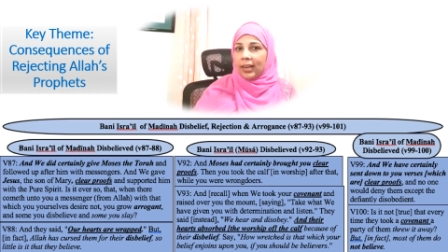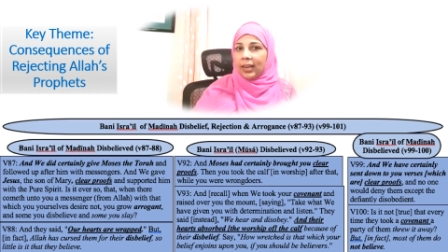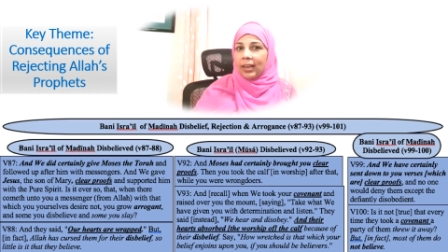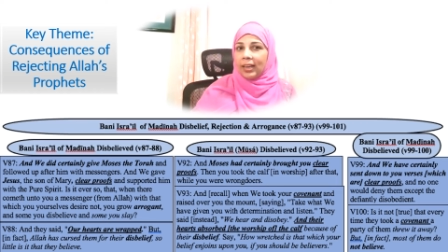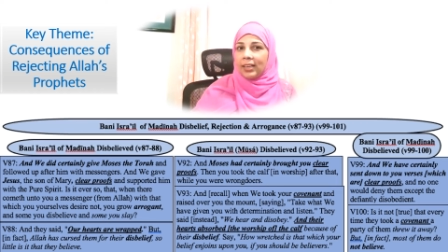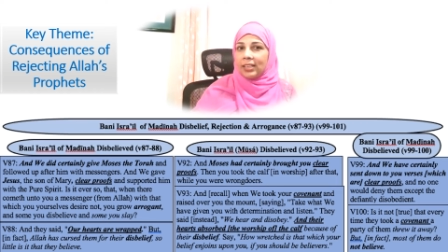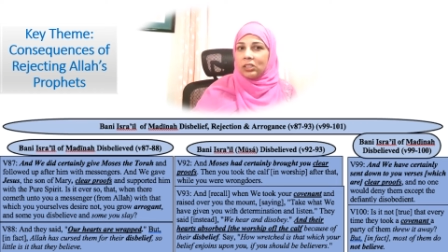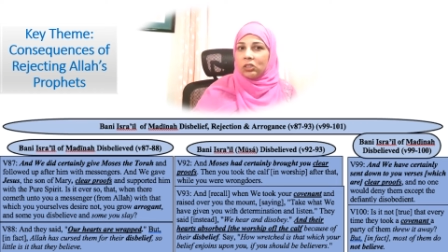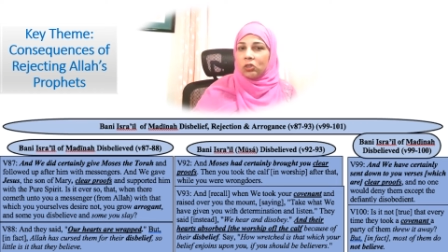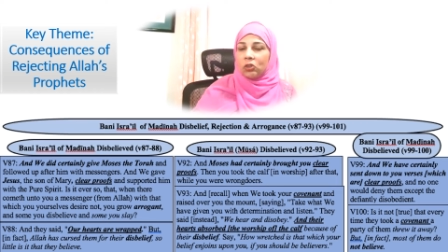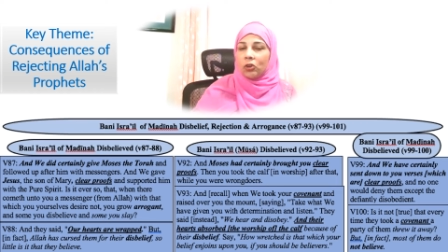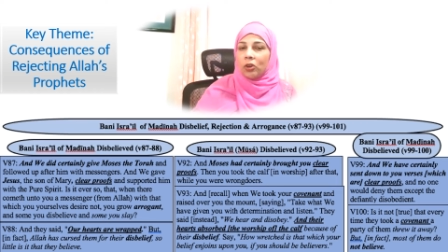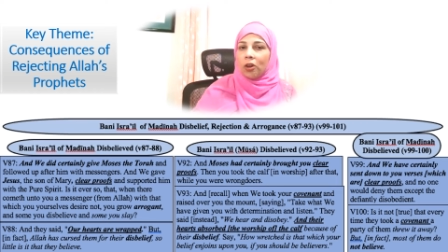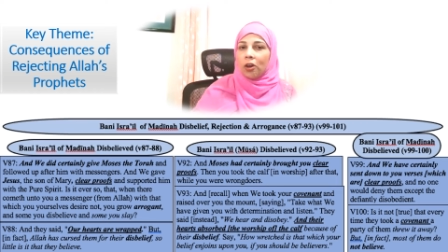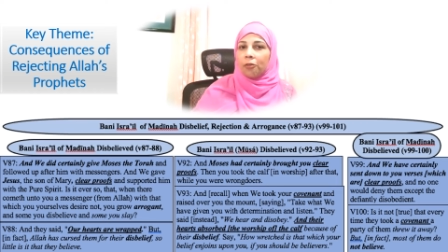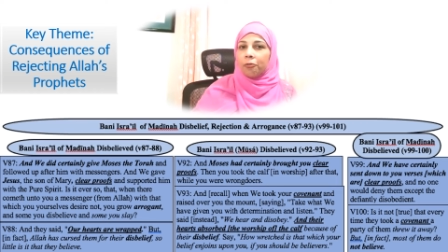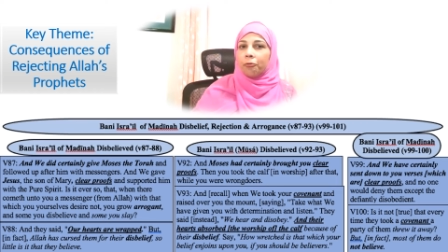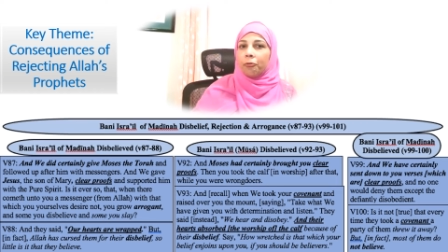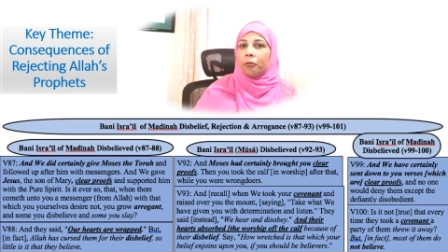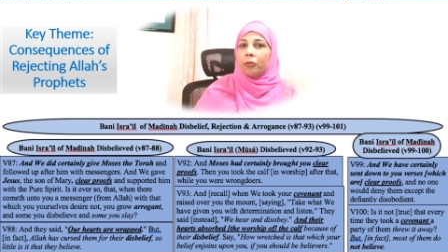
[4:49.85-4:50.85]
history
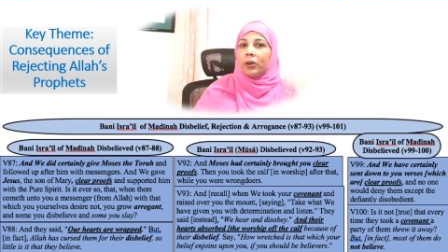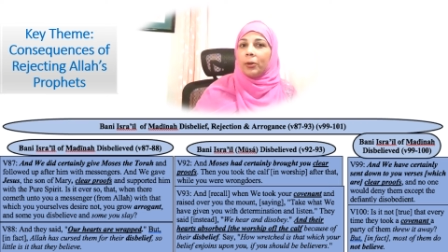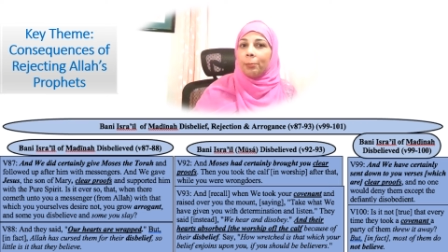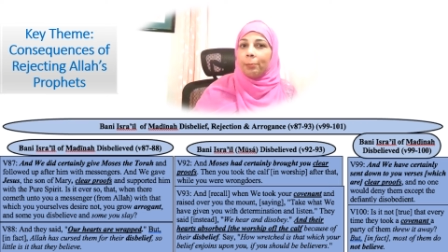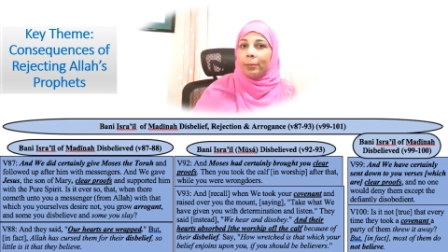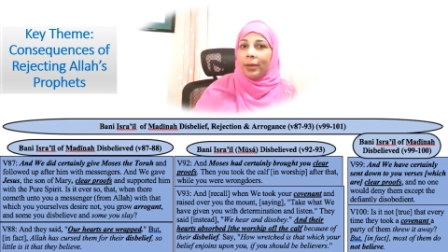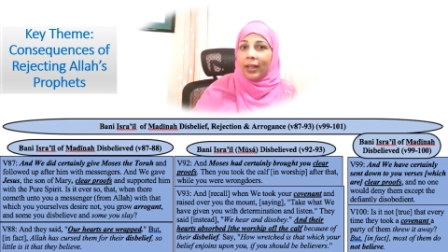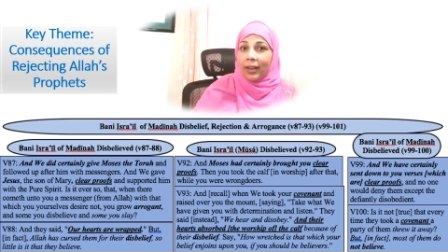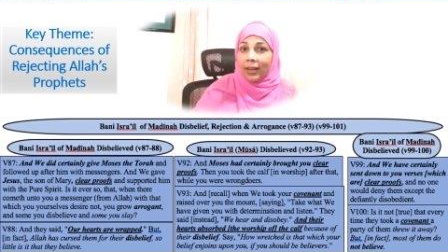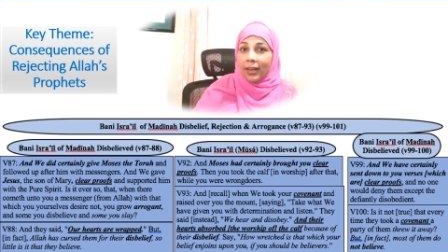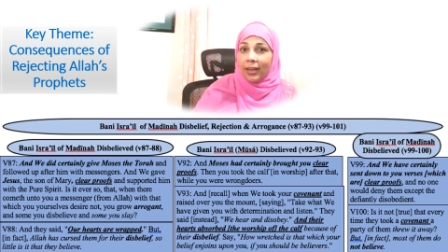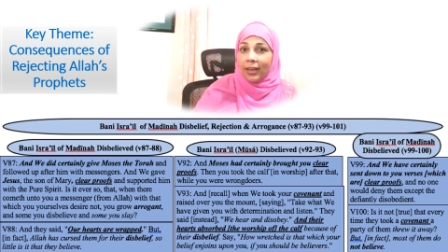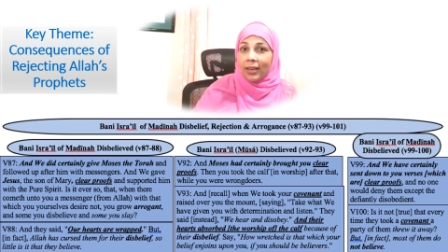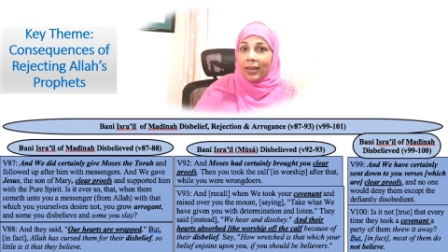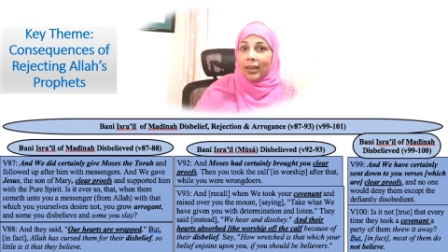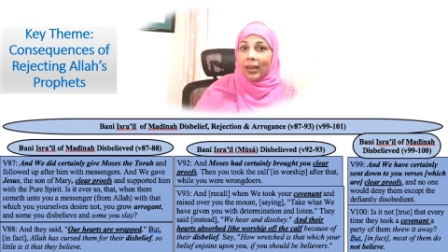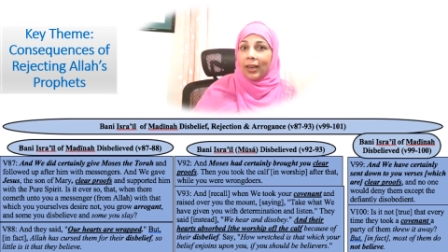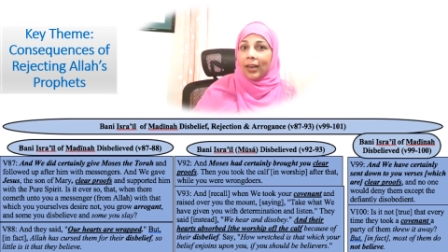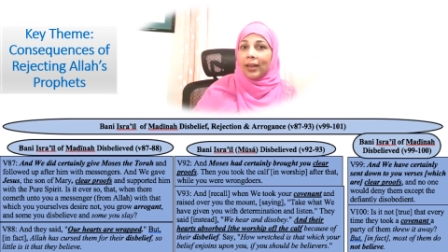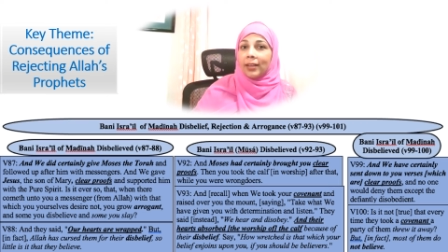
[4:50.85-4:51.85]
of rebelling
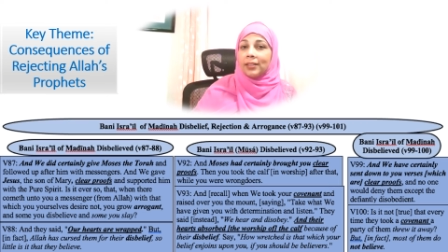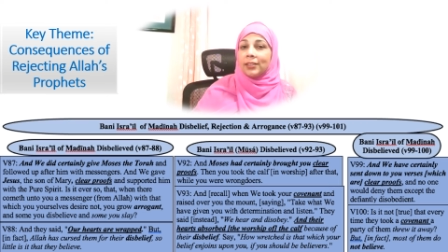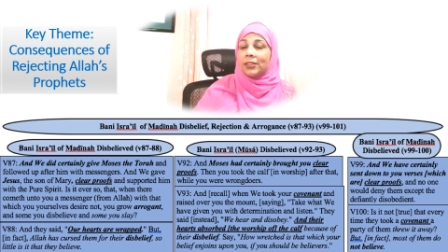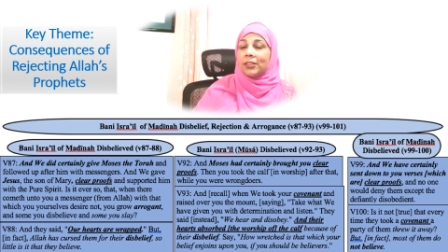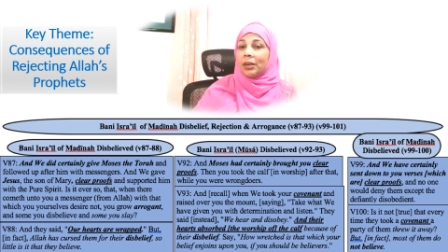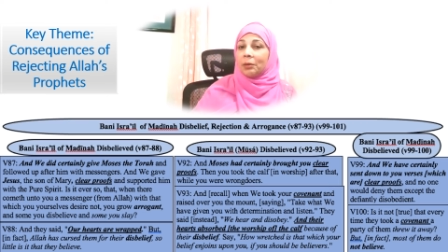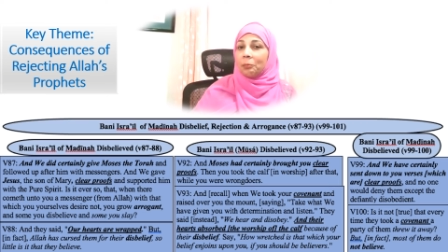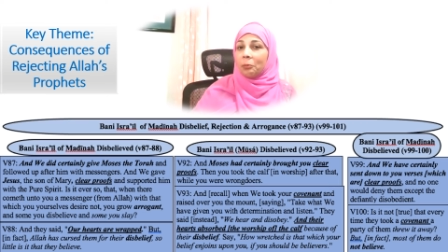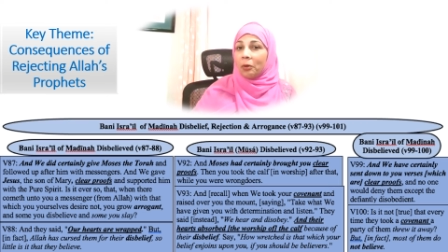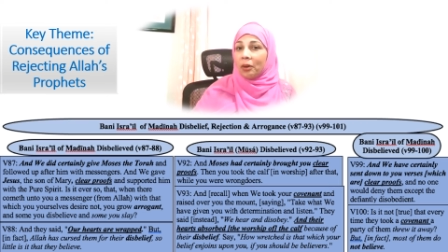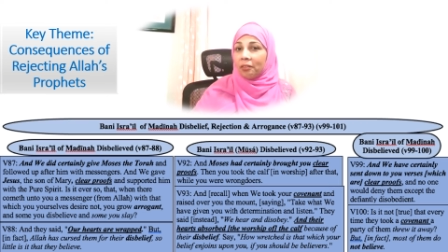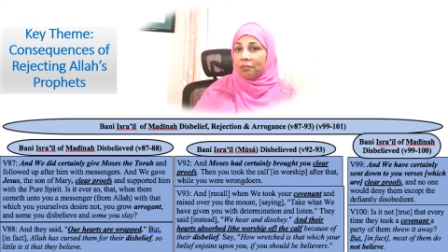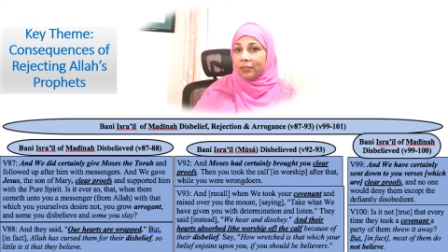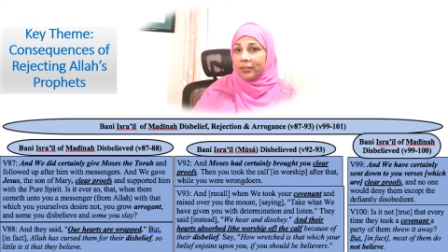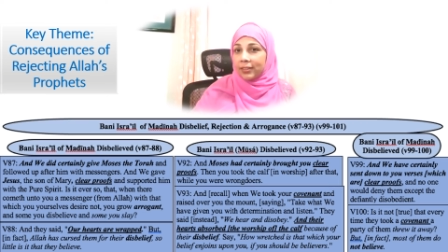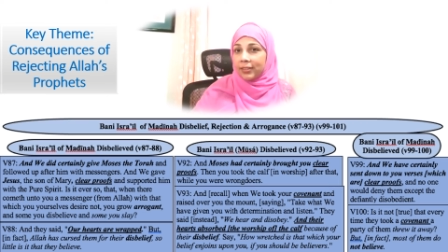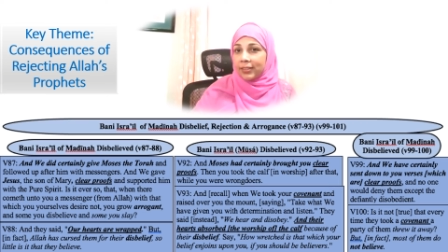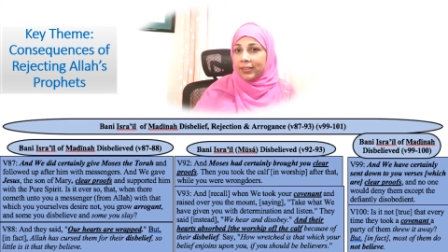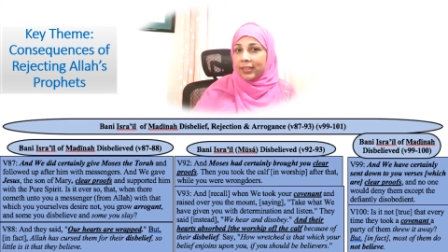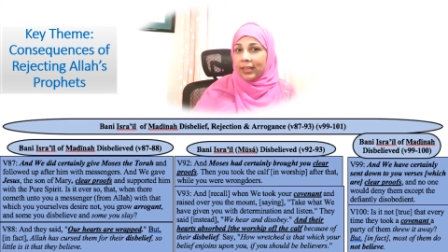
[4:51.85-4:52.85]
against their
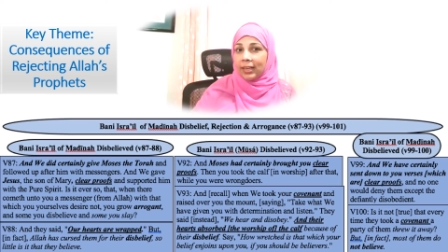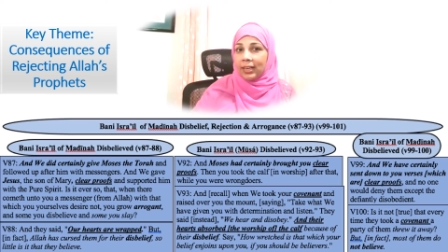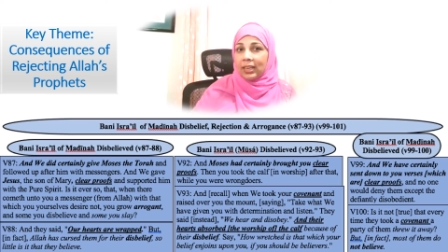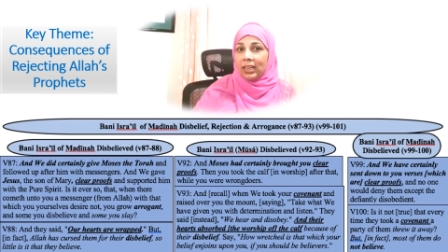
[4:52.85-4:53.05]
prophets and